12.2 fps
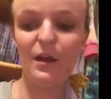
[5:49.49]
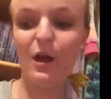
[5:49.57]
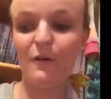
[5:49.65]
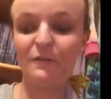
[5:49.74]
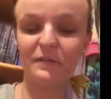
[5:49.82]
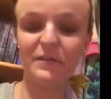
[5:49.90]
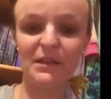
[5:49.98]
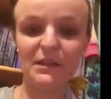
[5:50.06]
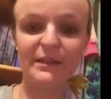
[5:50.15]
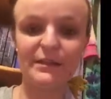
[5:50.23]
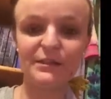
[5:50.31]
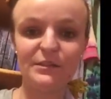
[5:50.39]
off of the
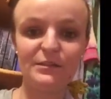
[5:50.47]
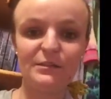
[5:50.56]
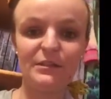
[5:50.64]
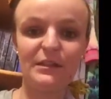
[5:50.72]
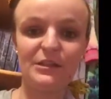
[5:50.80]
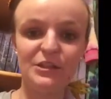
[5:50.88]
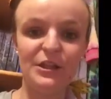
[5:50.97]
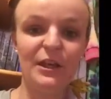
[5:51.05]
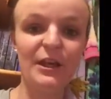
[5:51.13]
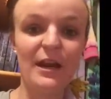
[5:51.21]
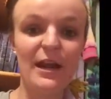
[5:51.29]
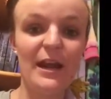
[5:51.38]
list this
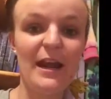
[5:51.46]
year,